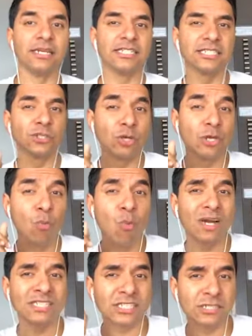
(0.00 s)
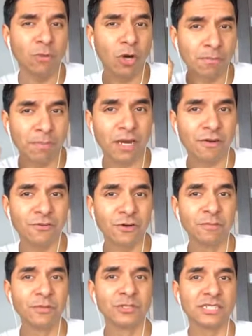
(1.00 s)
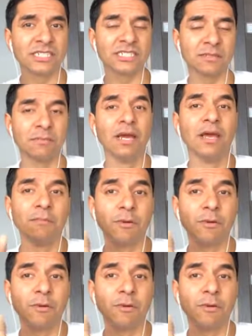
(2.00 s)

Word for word: This is only one small part of your immune system,